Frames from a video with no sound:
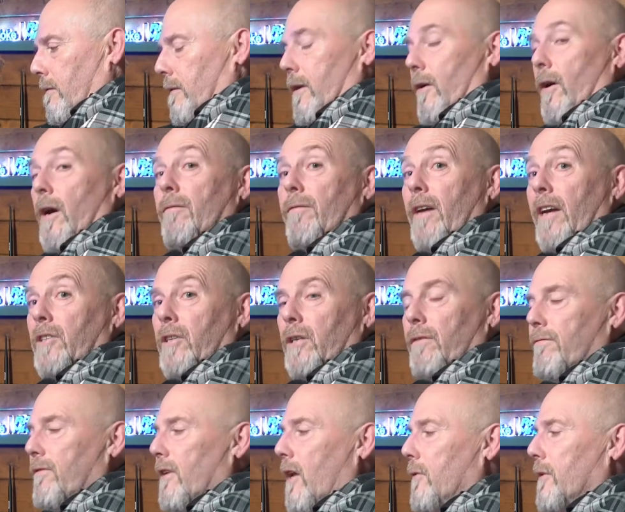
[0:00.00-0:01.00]
Now I have actually
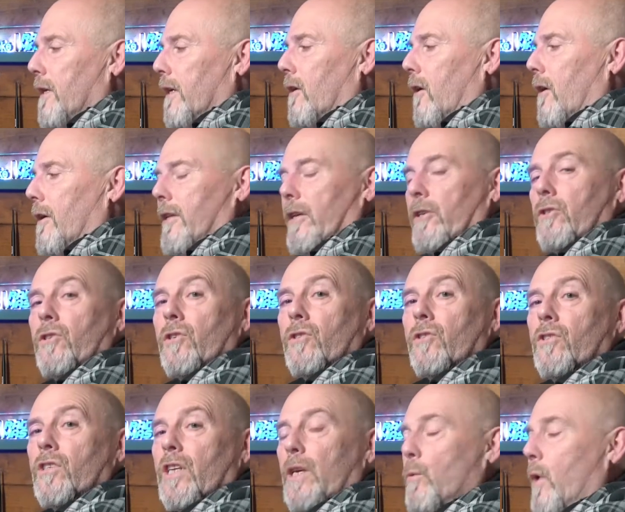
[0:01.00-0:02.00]
flown it like this just
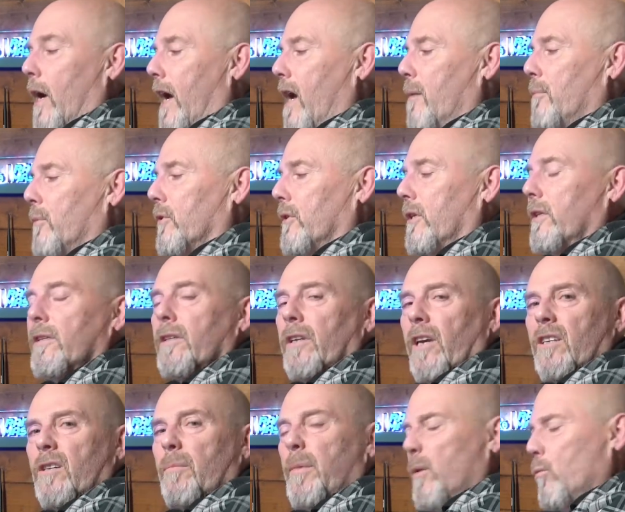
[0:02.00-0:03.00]
to see what happened.
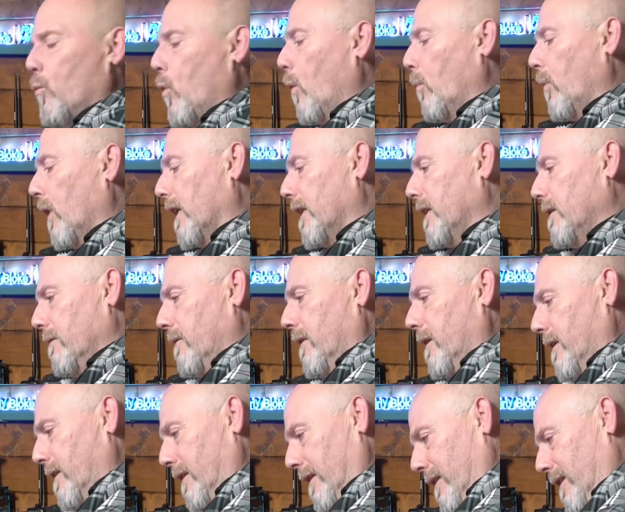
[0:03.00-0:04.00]
It's a bit wobbly,
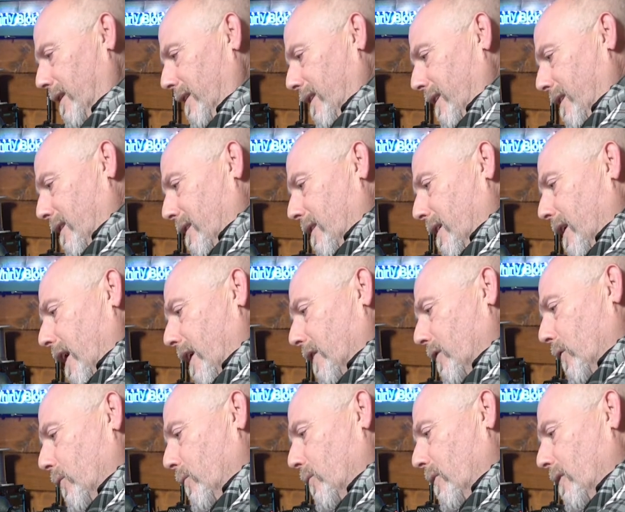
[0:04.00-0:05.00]
as
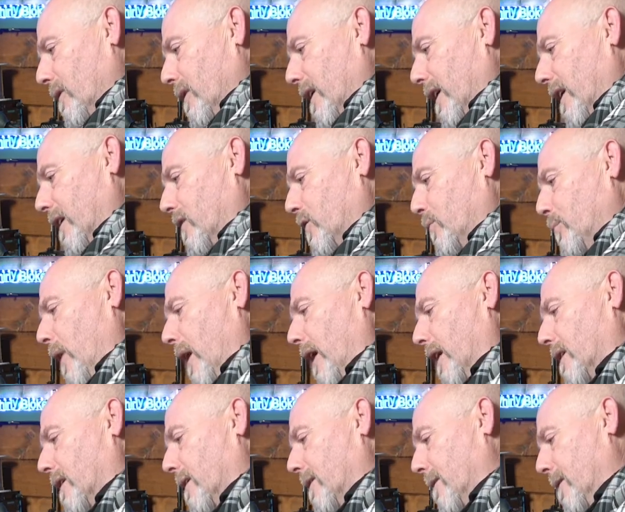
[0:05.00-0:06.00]
you
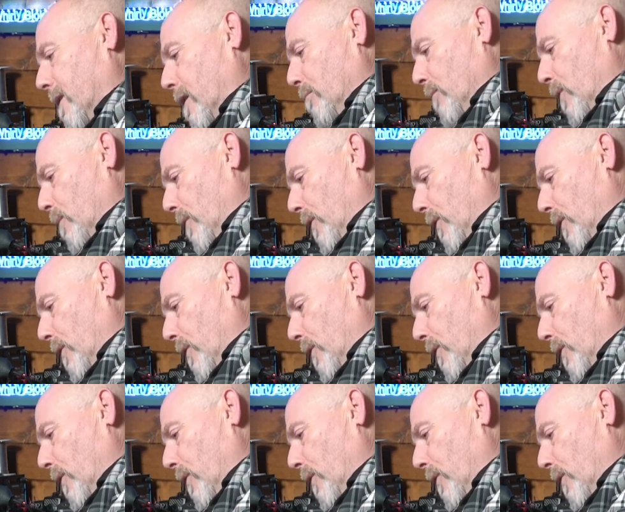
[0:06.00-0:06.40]
expect, but